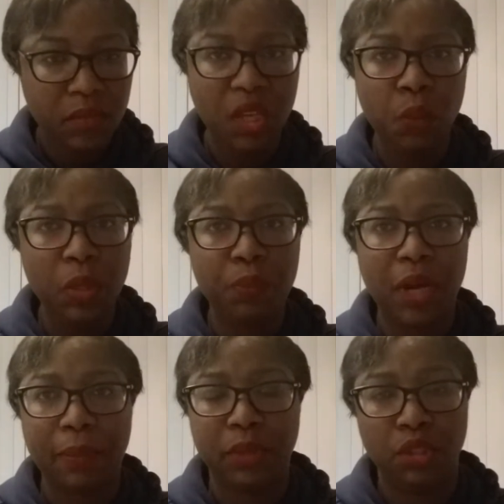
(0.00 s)
we
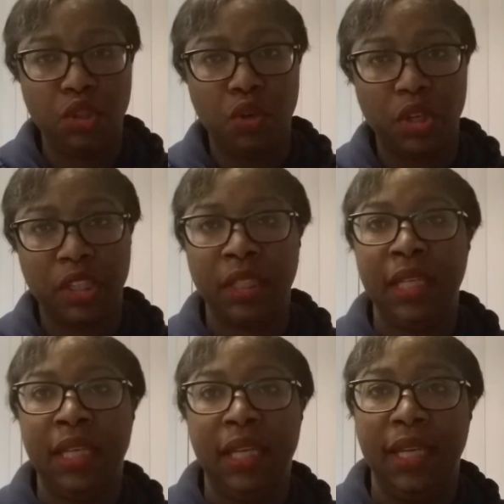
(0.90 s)
propped the door
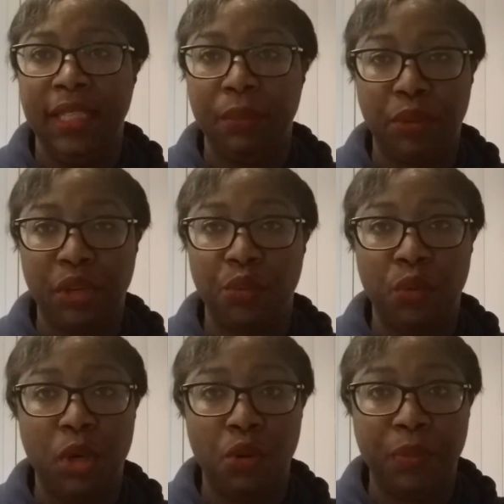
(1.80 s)
and the break
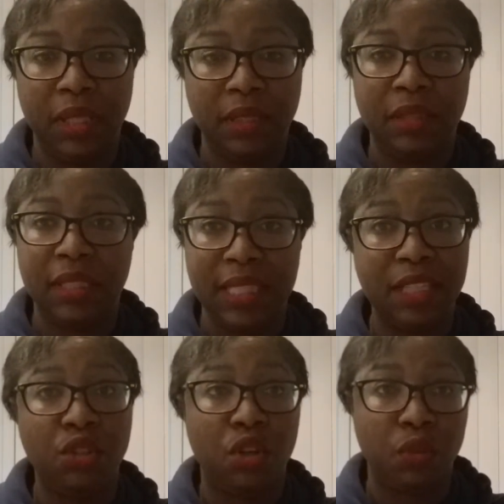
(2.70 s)
room open because
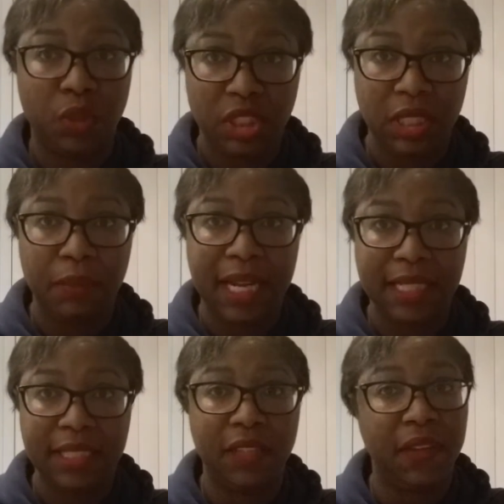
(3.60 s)
that door was shut by
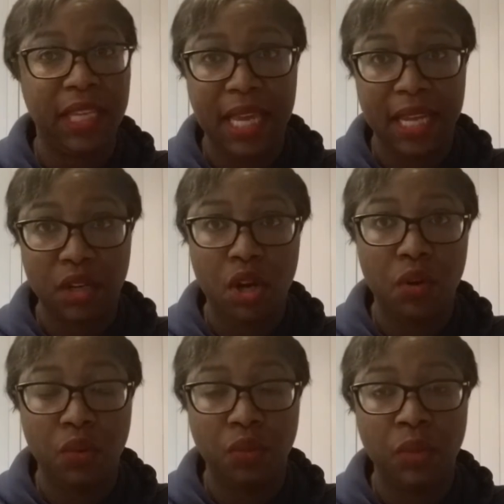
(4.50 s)
itself and it had a
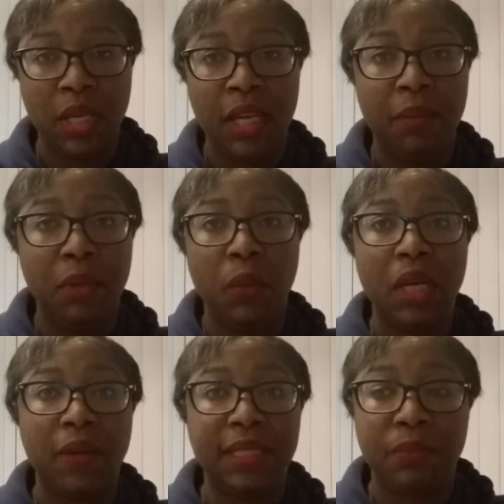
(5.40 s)
cold. But
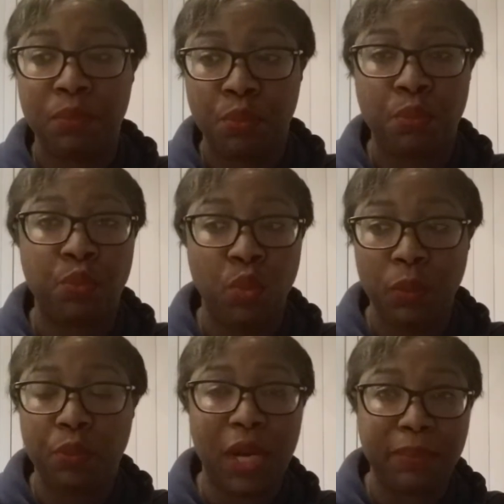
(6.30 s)
we always we
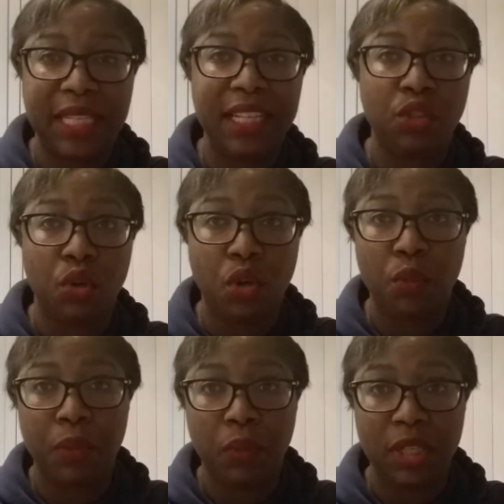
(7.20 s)
propped that door
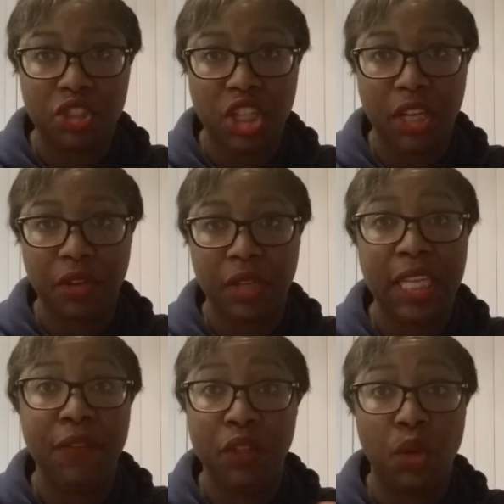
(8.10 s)
open with a chair,
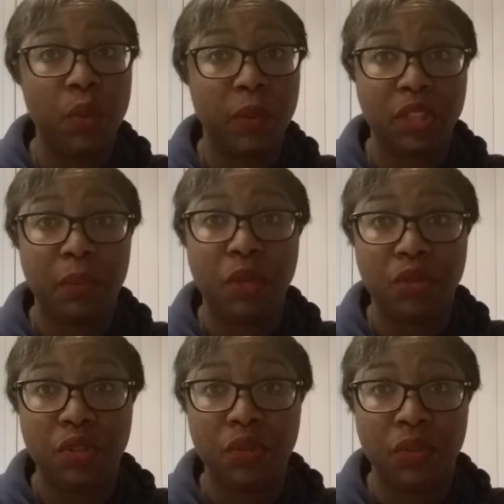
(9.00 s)
even though we weren't
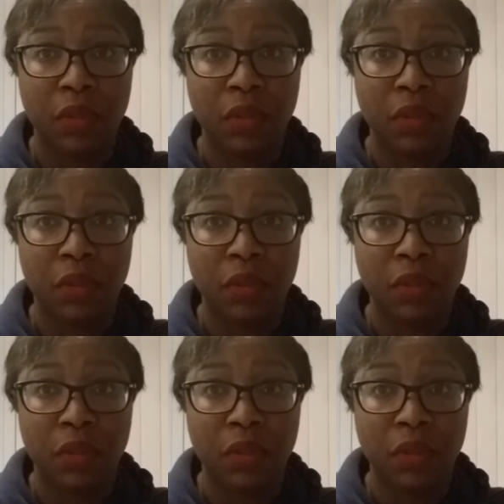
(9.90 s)
supposed to.